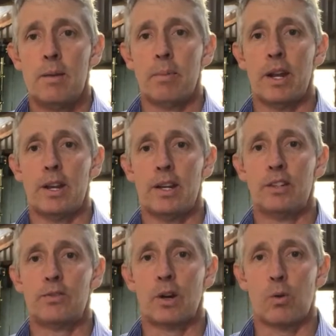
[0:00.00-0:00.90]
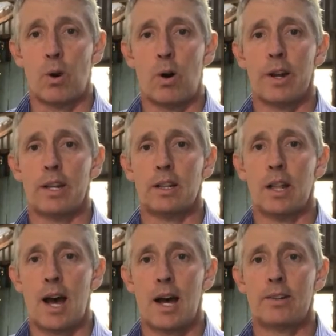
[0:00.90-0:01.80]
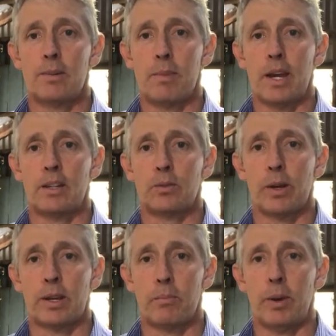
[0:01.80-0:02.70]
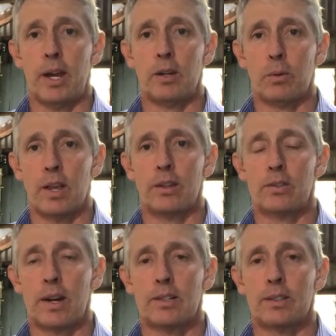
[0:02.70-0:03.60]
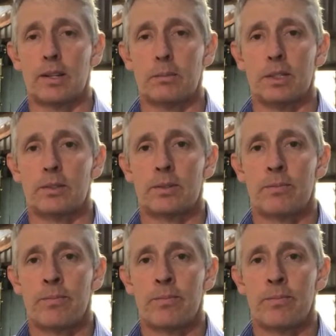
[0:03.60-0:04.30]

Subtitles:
but it is required in large amounts when compared to other trace elements.